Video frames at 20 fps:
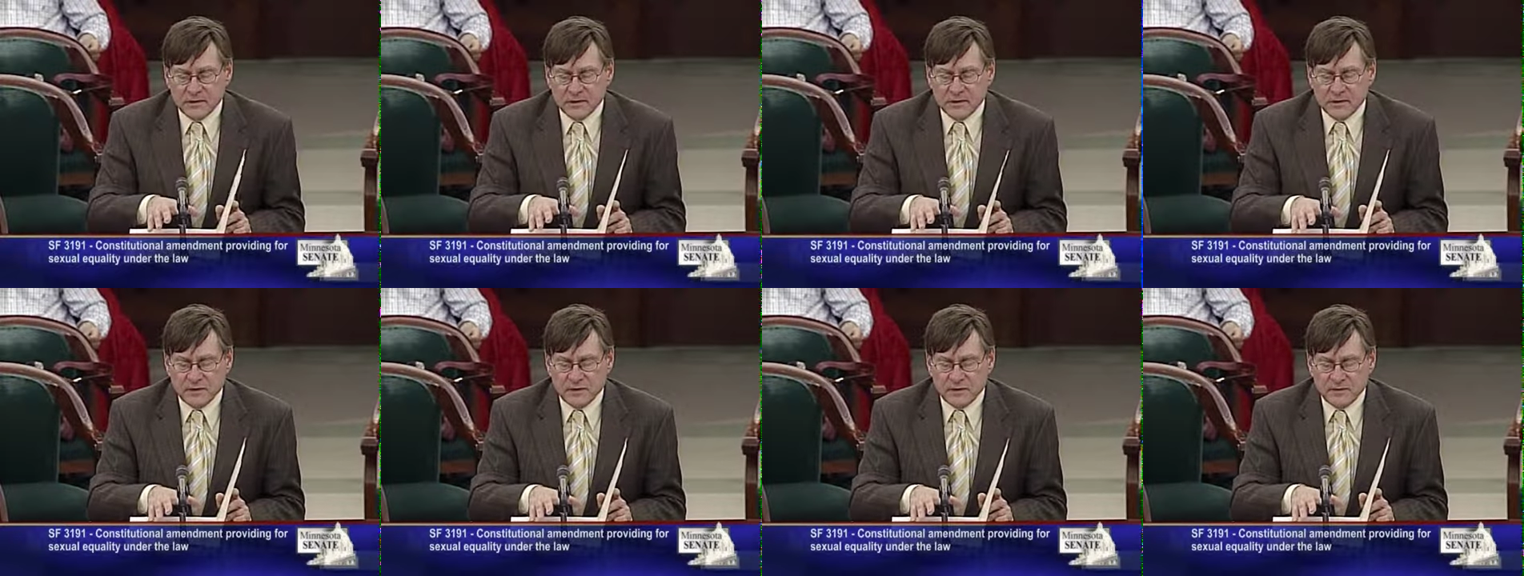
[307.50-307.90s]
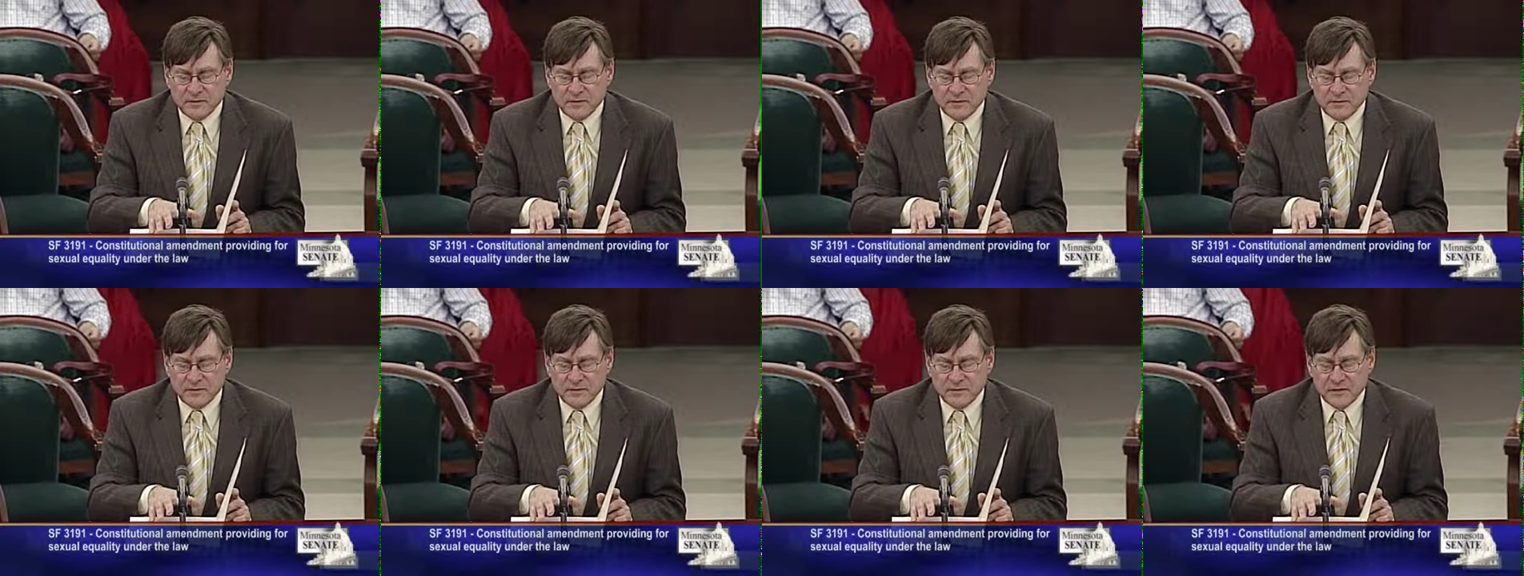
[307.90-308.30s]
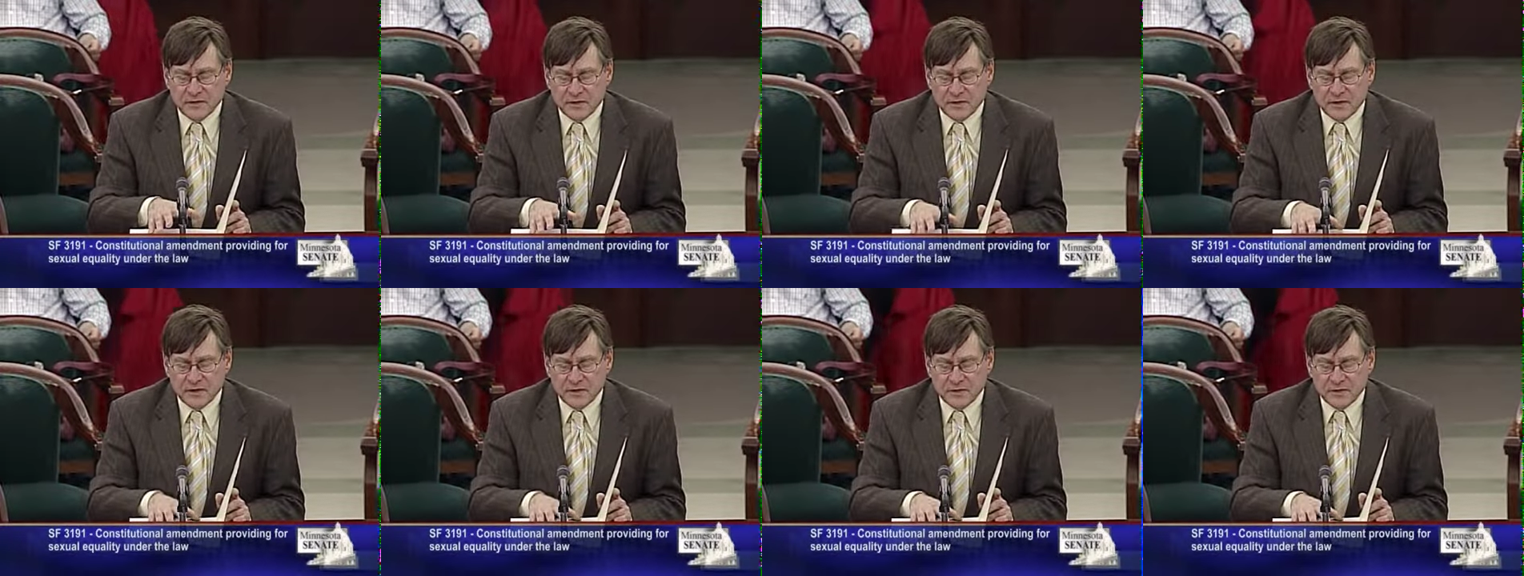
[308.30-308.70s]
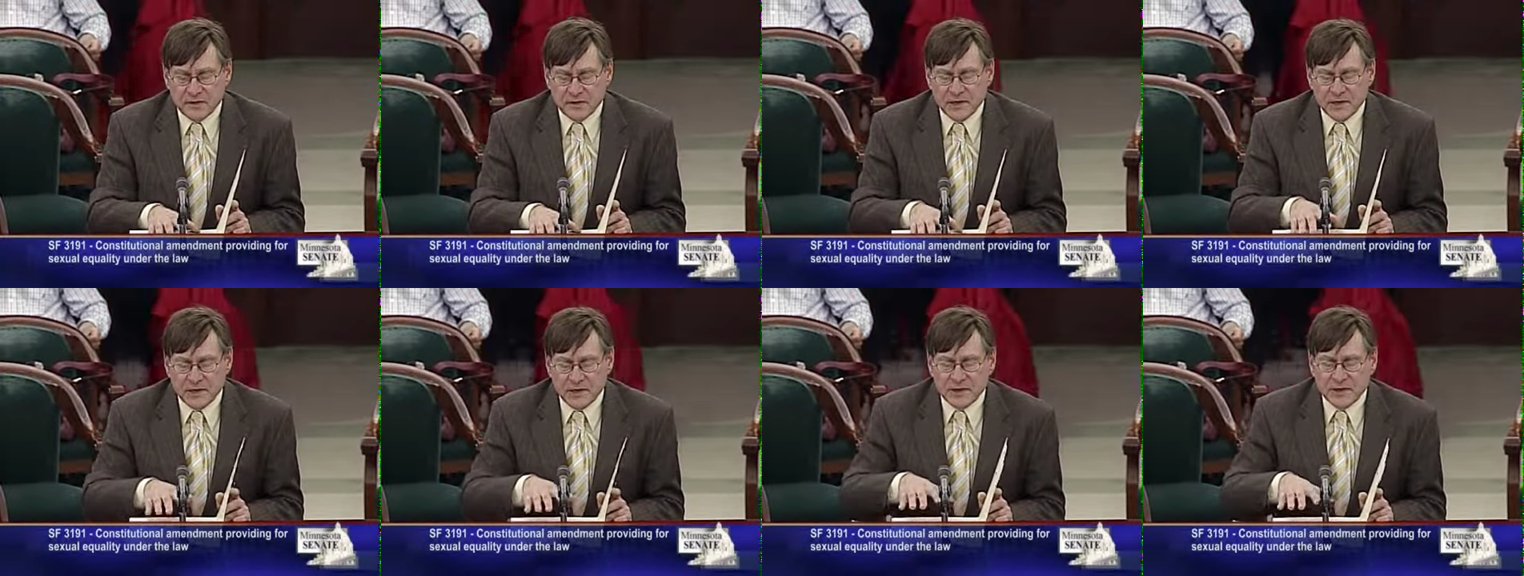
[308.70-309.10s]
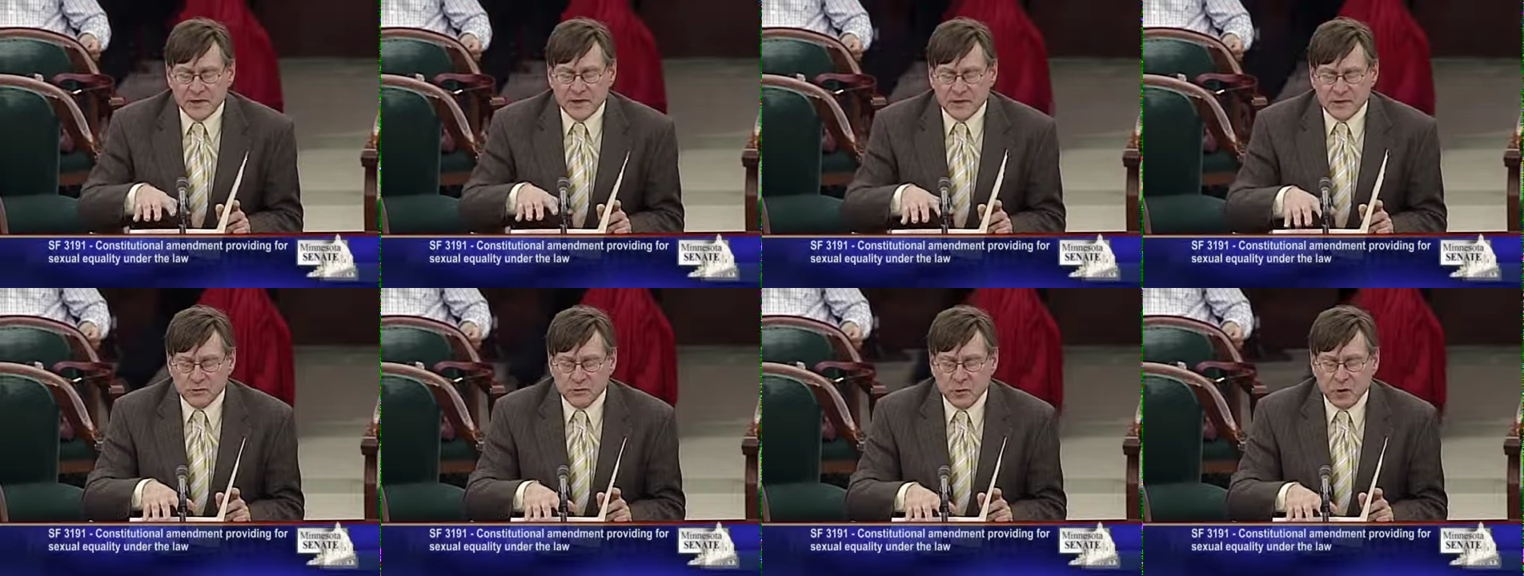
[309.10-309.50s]
won't speak for the chair of the committee, but I think
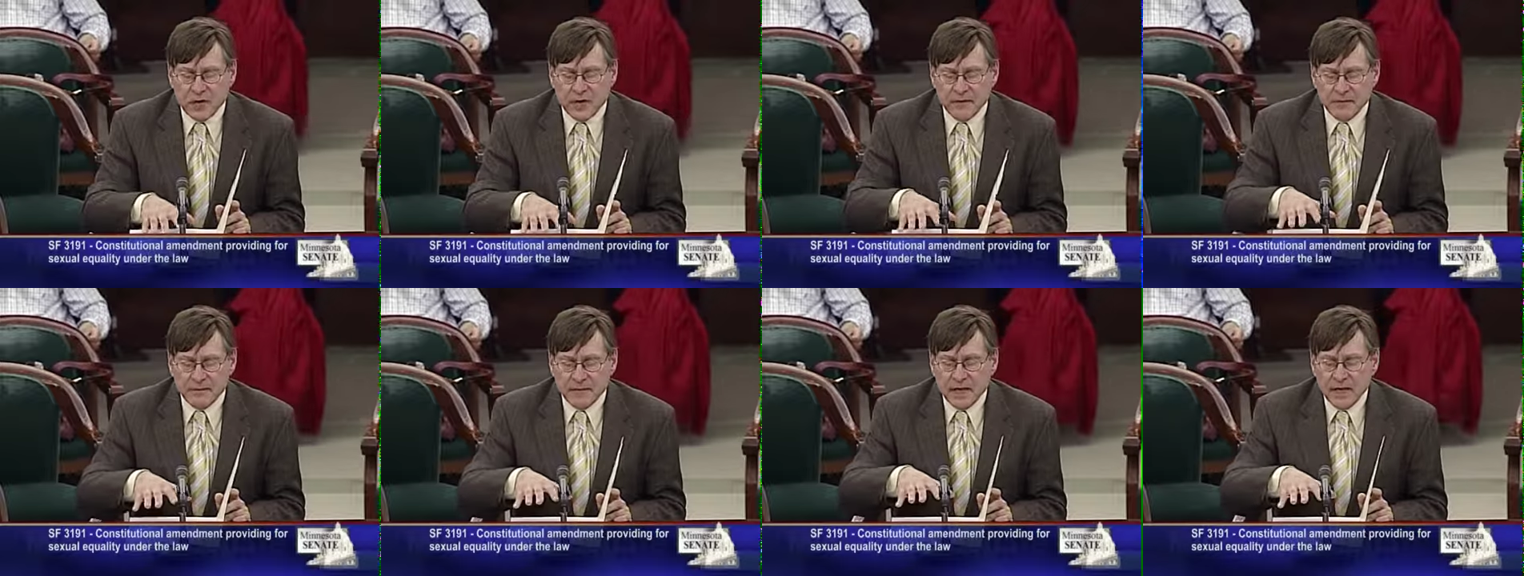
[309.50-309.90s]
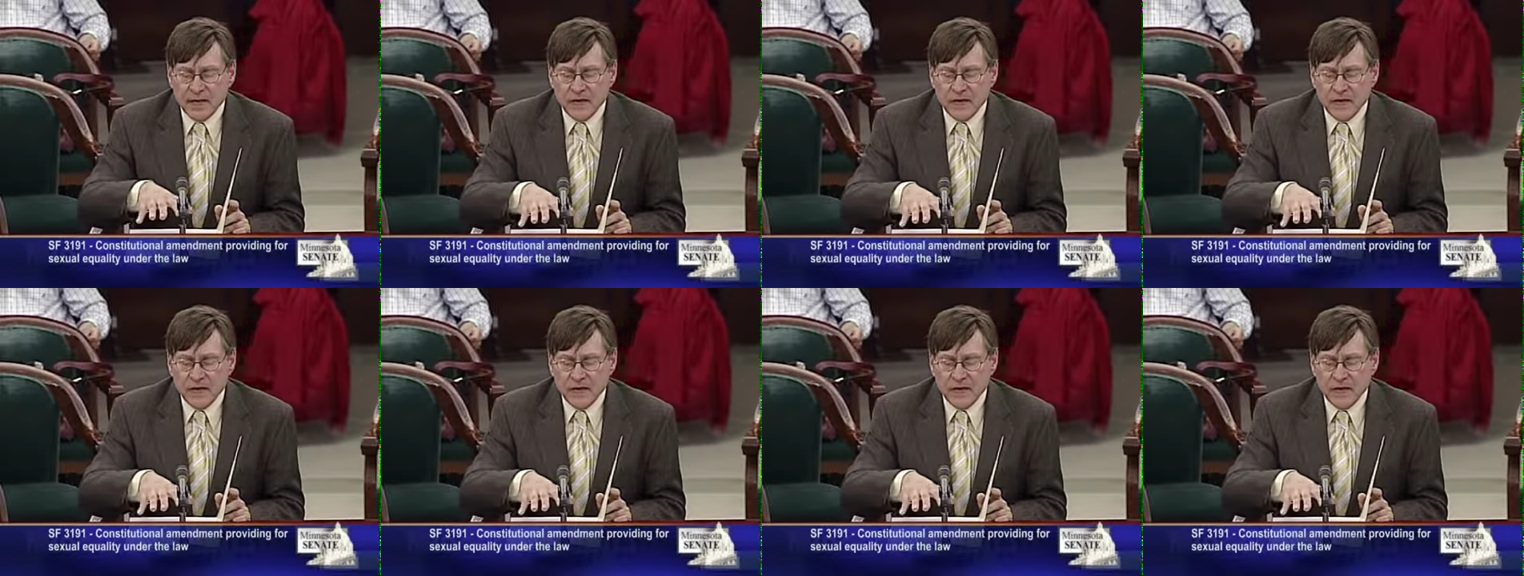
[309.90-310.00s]
that's why